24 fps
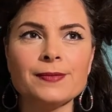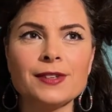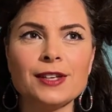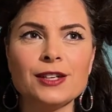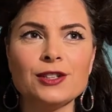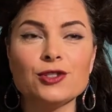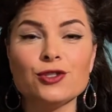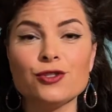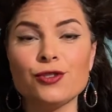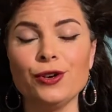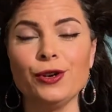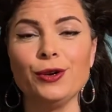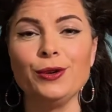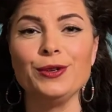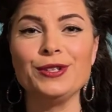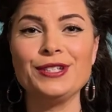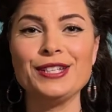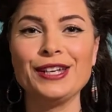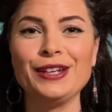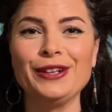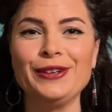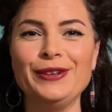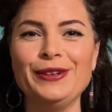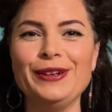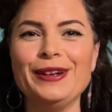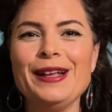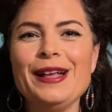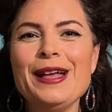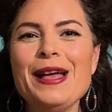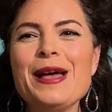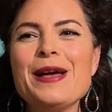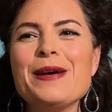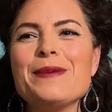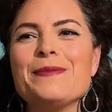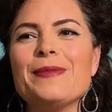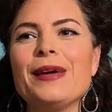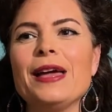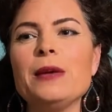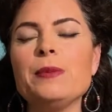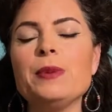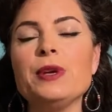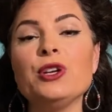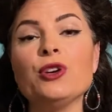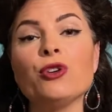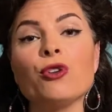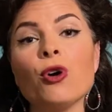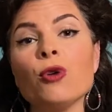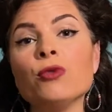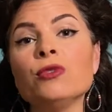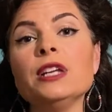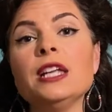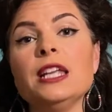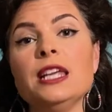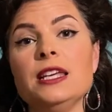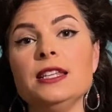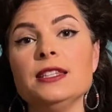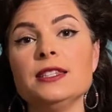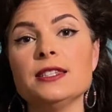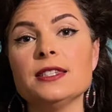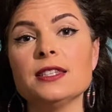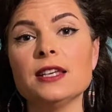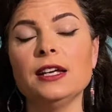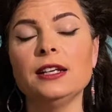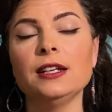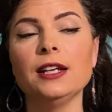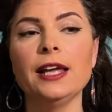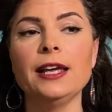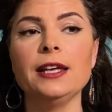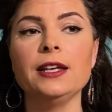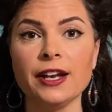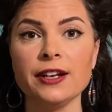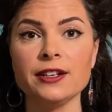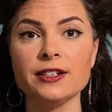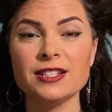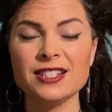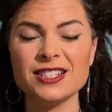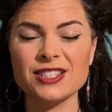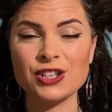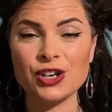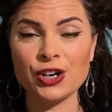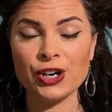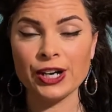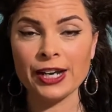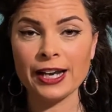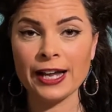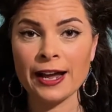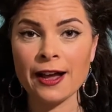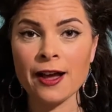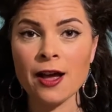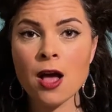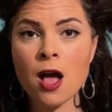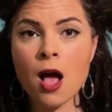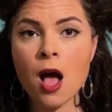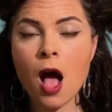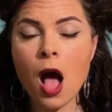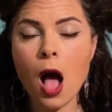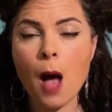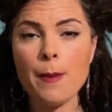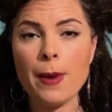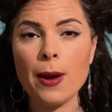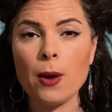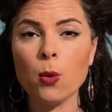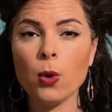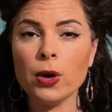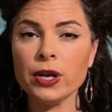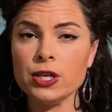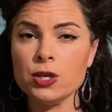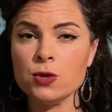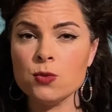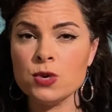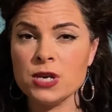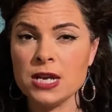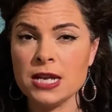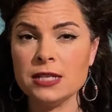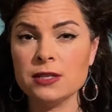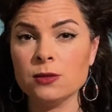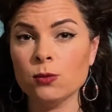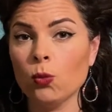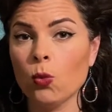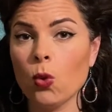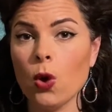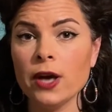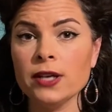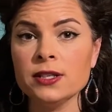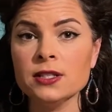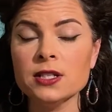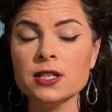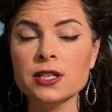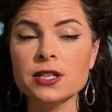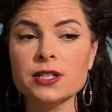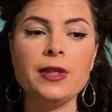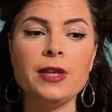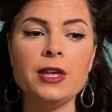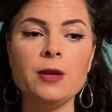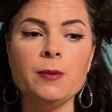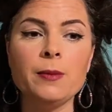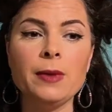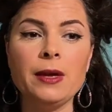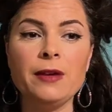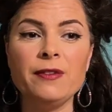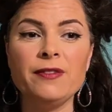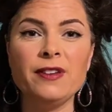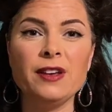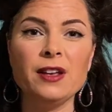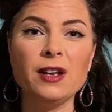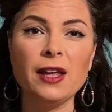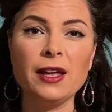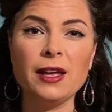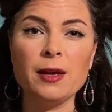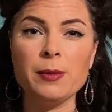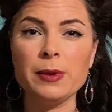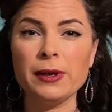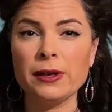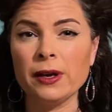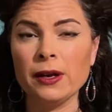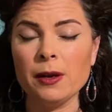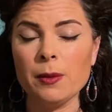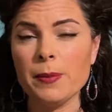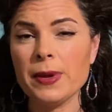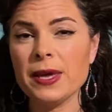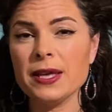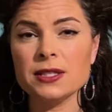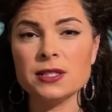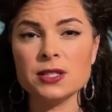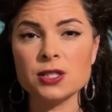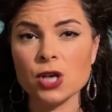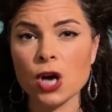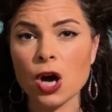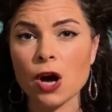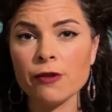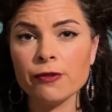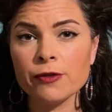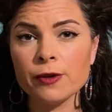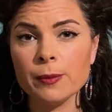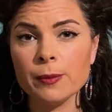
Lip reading: true to maybe your own needs, and like discerning about what you need and want. You may feel like a bit kind of pissed off with